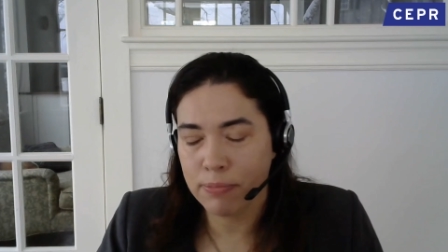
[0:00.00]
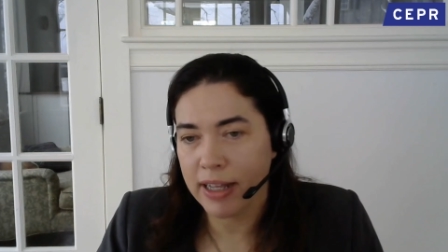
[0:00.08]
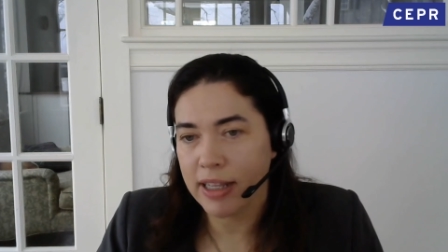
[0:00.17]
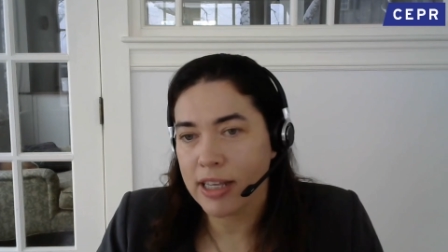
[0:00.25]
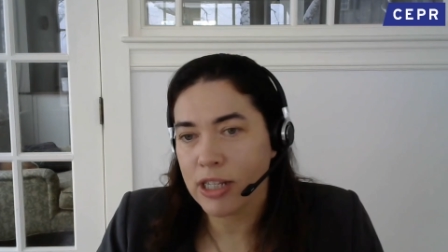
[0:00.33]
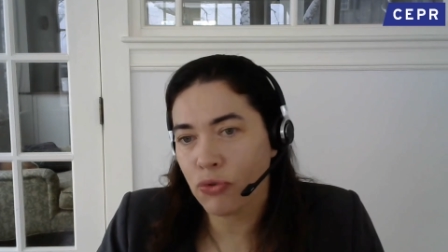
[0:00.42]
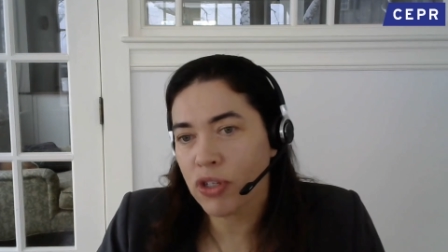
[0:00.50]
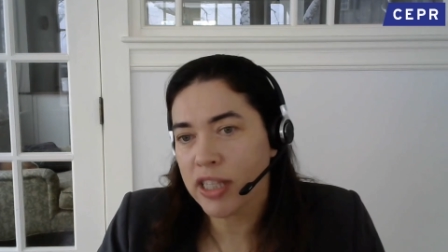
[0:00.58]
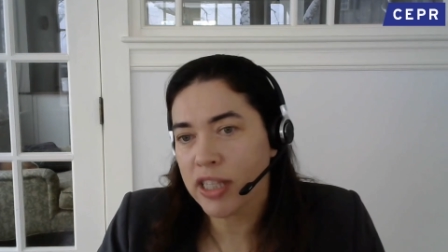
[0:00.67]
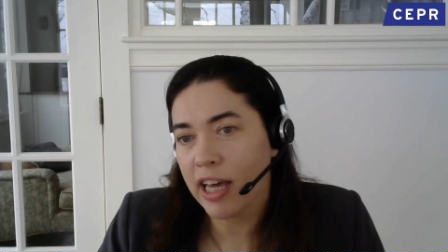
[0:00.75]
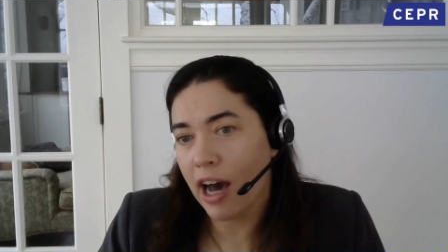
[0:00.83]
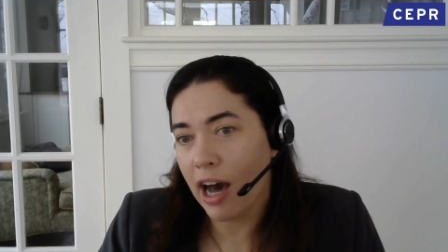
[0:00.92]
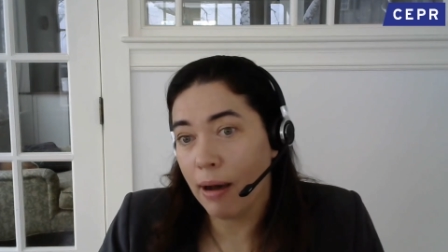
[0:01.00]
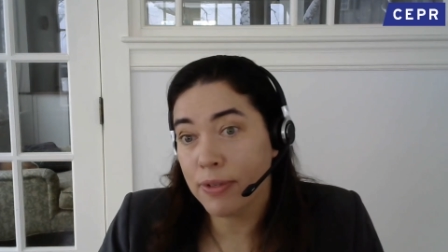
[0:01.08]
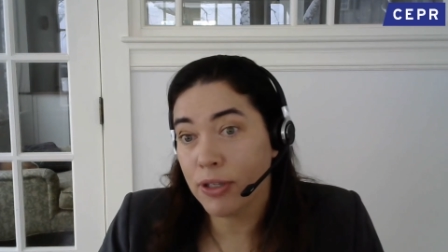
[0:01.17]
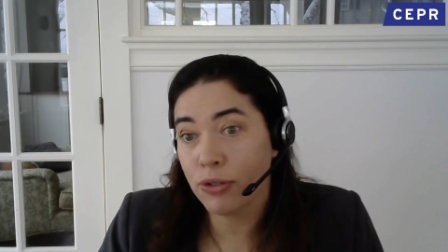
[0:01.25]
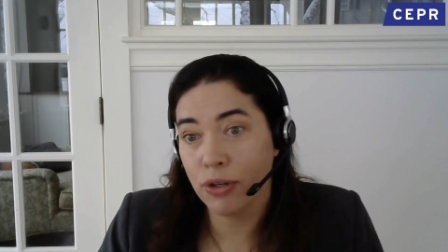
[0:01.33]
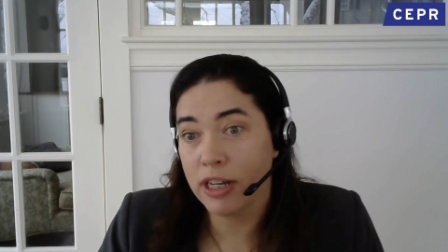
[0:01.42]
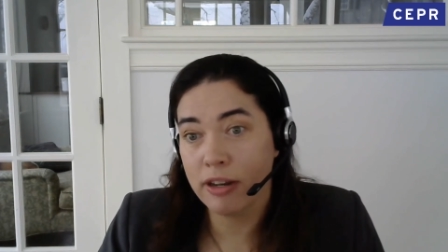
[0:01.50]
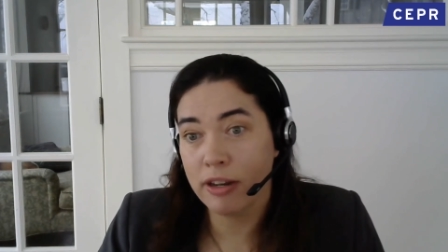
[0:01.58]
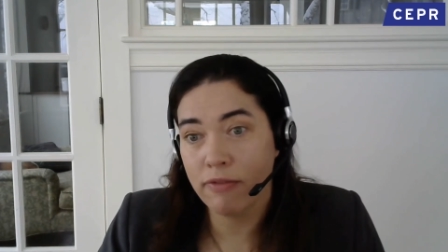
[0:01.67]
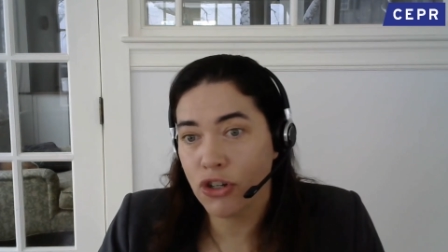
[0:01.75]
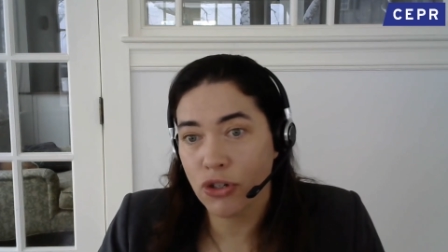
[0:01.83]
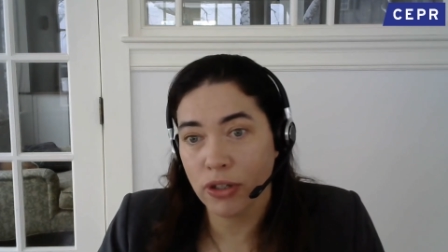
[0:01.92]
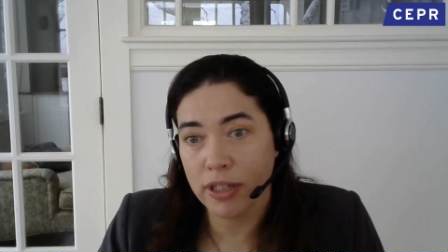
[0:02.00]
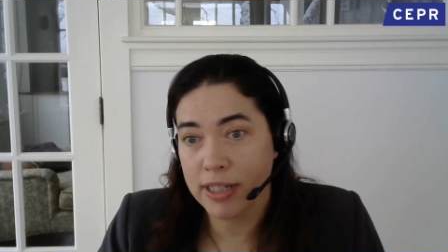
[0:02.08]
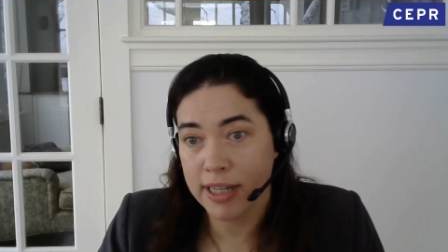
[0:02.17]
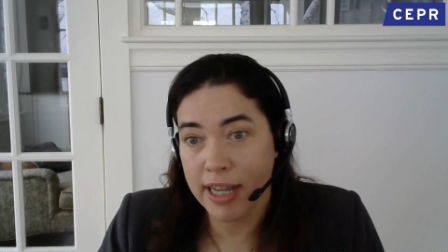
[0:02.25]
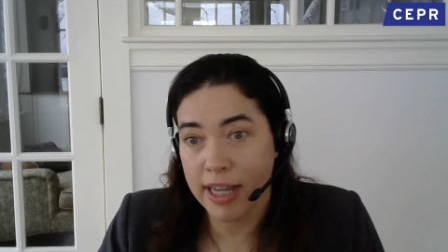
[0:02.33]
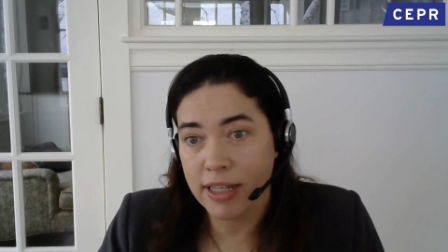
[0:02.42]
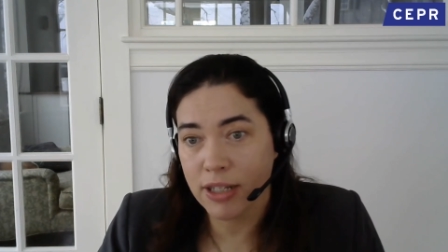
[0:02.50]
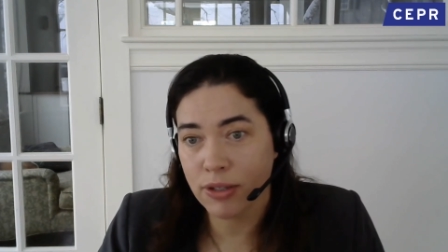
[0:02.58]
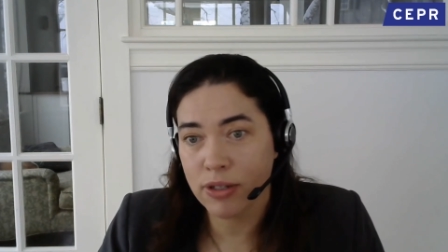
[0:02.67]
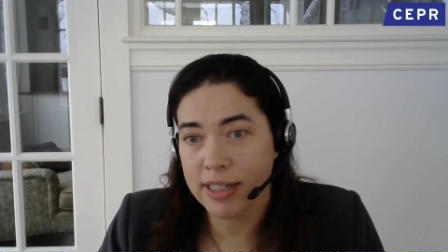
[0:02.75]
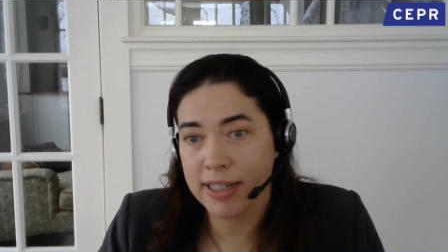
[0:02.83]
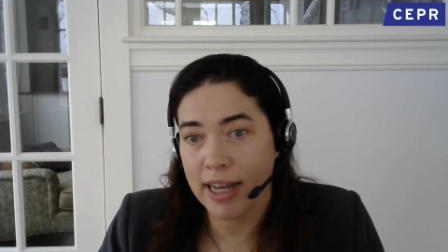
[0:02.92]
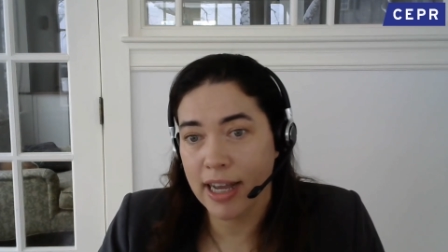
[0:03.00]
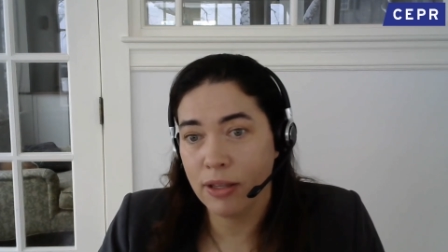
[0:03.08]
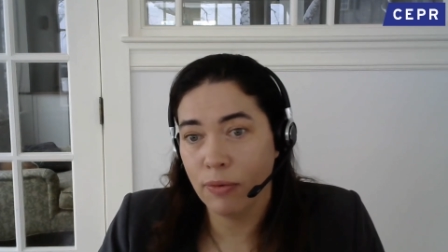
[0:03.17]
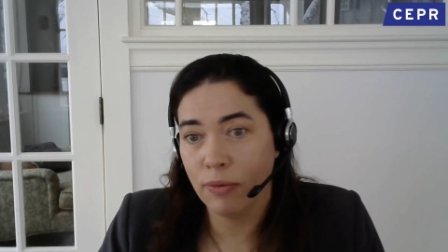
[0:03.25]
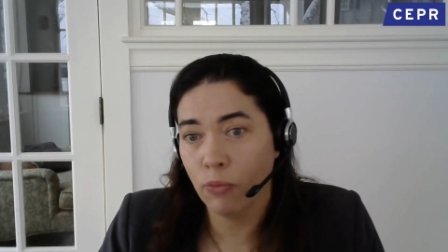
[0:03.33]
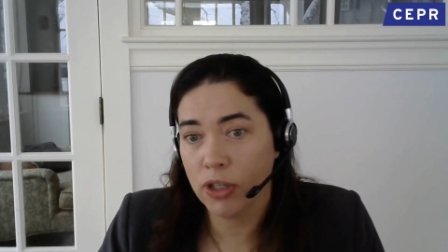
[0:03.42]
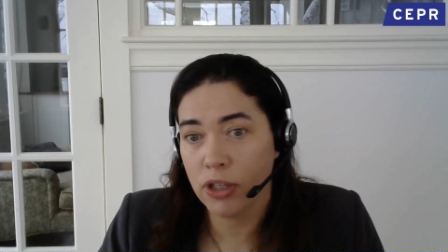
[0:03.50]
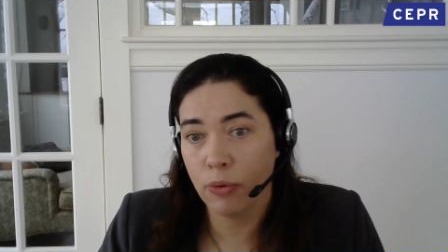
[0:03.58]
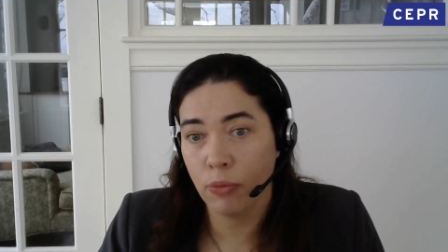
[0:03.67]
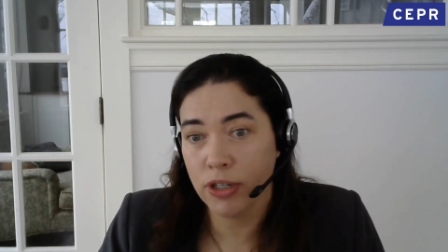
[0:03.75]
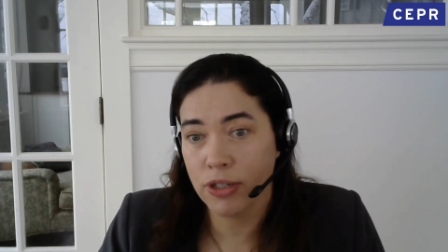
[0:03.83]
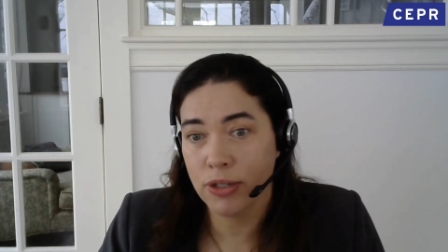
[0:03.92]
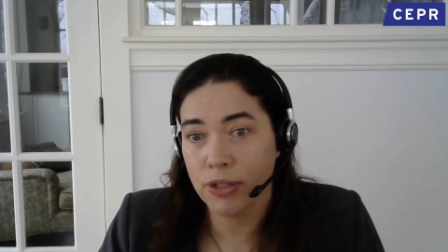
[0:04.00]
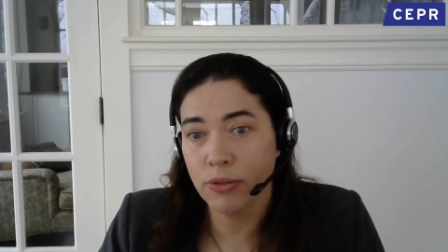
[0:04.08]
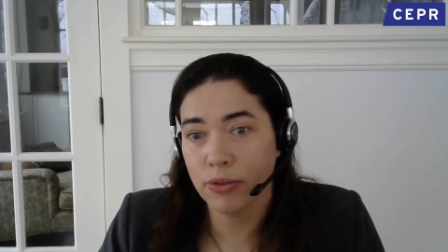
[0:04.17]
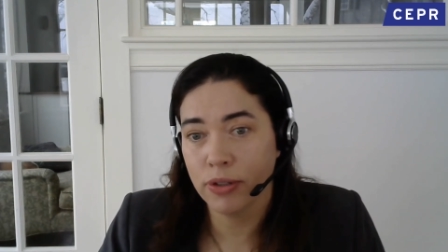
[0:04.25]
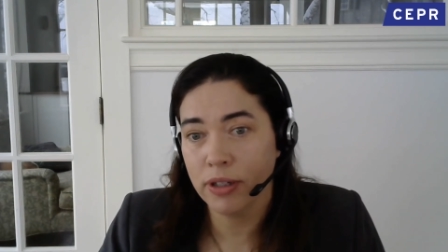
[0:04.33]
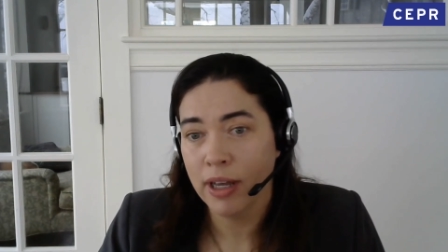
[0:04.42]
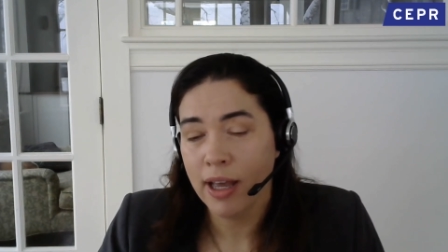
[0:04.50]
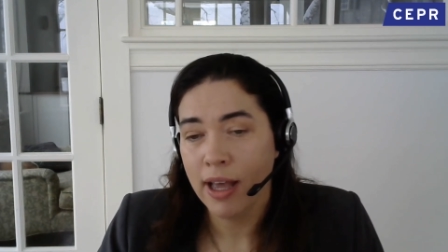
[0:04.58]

but it's really up to individual states to decide what they want to do.